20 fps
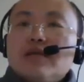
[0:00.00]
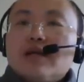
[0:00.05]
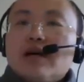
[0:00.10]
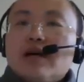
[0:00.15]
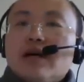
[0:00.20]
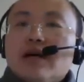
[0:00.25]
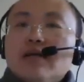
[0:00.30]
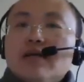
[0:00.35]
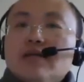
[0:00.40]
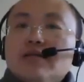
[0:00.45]

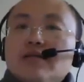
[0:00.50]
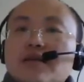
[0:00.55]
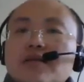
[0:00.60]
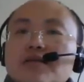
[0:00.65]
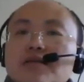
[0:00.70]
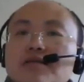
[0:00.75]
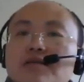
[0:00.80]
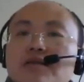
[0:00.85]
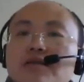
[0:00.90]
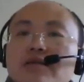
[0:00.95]
card,
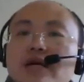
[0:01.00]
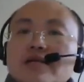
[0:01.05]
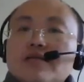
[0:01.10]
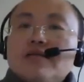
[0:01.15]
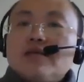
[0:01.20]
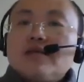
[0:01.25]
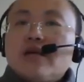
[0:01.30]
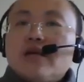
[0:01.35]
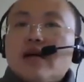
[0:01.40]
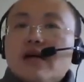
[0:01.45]
insert
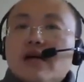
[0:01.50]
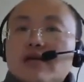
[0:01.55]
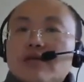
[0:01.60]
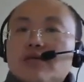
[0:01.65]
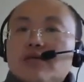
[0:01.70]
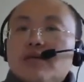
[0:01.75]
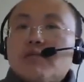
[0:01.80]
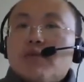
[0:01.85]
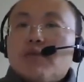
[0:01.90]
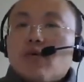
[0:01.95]
SD card to
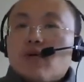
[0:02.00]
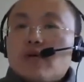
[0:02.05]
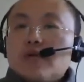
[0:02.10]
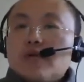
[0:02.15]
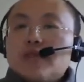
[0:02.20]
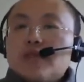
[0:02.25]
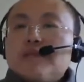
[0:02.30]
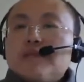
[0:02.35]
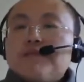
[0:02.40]
the board.